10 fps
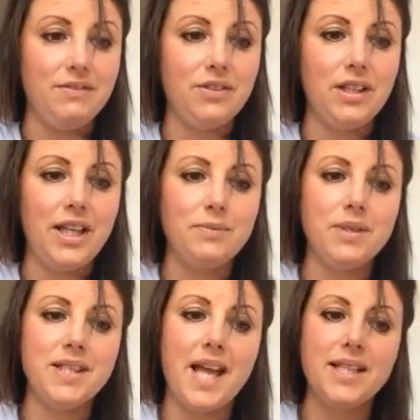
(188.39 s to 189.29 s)
Uncle
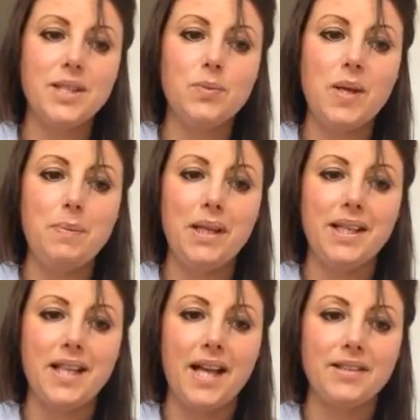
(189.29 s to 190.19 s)
Edward said, sweeping
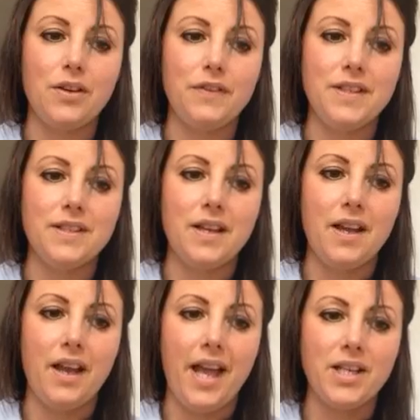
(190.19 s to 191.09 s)
his hat off his
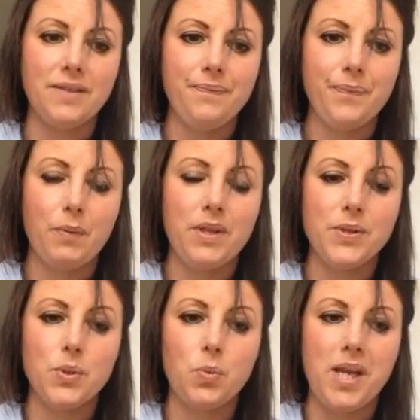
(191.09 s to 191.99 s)
head with a
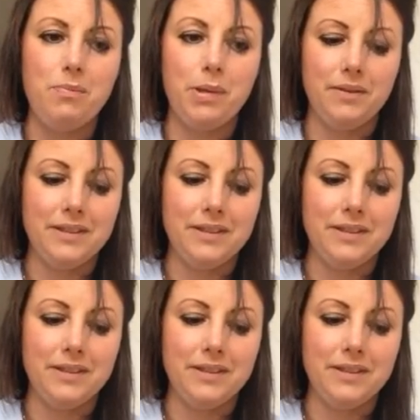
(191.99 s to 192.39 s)
sweep.